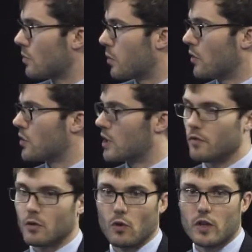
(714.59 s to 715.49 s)
Produce
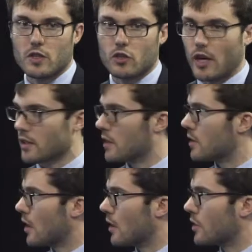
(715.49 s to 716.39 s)
safety rule has attracted a
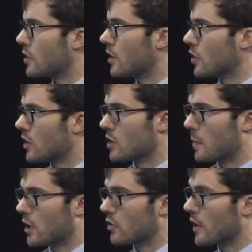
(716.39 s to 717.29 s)
ton of attention,
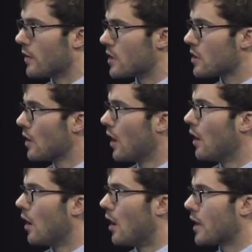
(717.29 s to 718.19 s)
especially in this
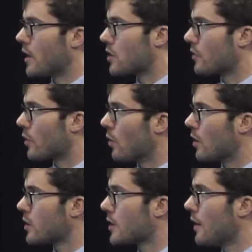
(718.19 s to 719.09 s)
audience, of
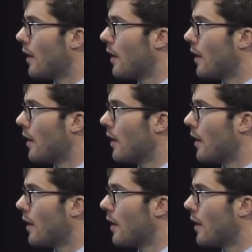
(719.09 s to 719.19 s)
course.